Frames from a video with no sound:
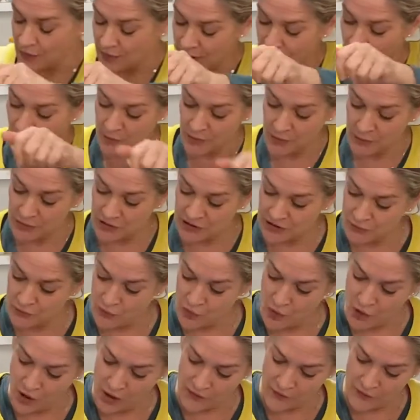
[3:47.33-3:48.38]
now I'm going to put some
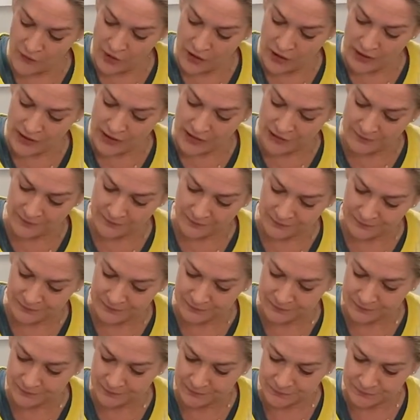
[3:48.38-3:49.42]
more olive oil in.
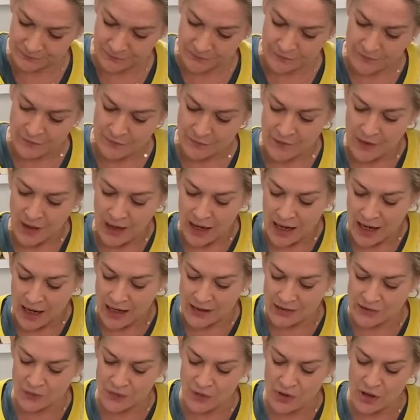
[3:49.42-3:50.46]

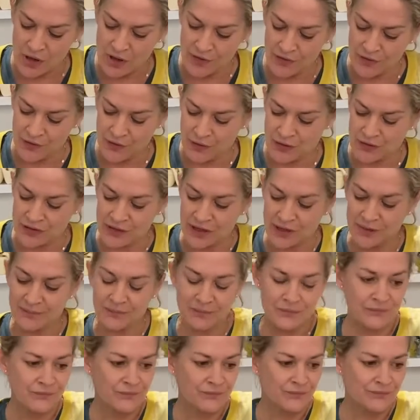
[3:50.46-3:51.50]
It's worth
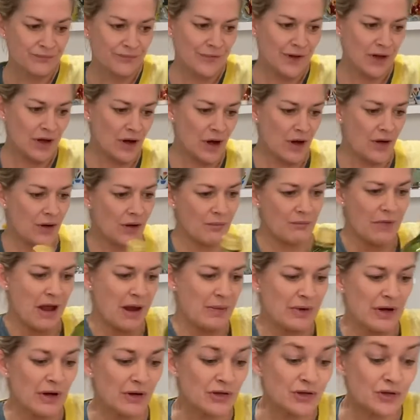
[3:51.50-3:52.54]
using,
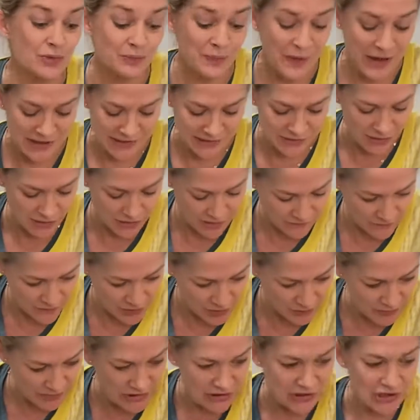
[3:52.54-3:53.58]
maybe not your best olive oil,
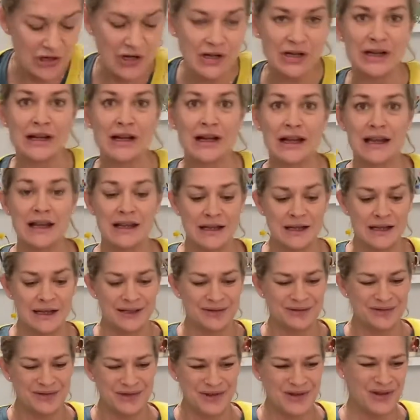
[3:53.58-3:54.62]
but certainly
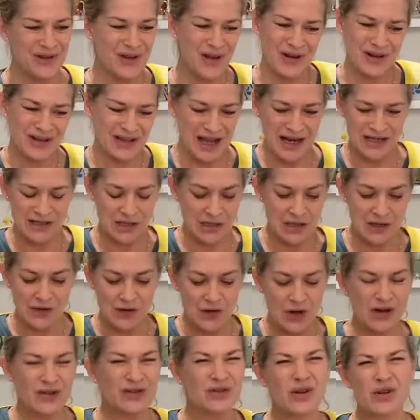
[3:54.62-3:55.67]
not that sort of,
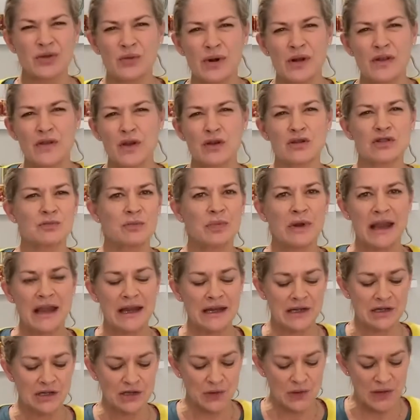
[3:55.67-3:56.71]
not one of those
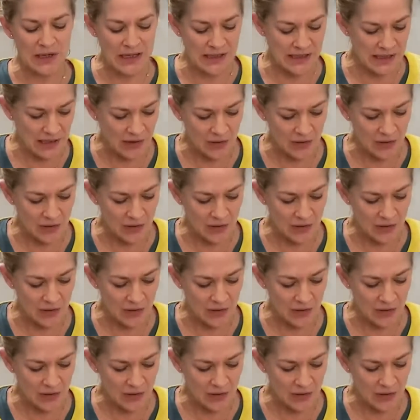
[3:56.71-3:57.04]
blends or anything,